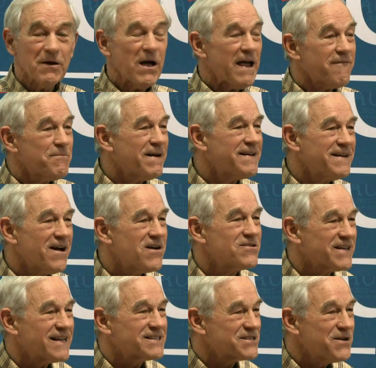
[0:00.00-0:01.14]
Everybody knows
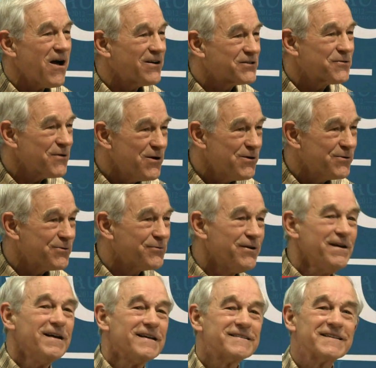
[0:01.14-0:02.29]
that's not true.
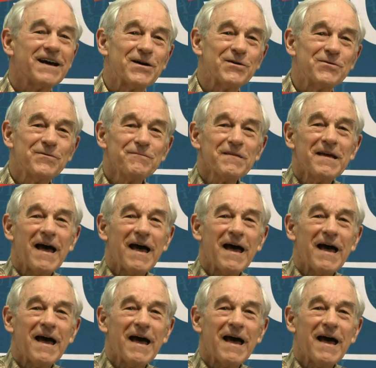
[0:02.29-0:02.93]
So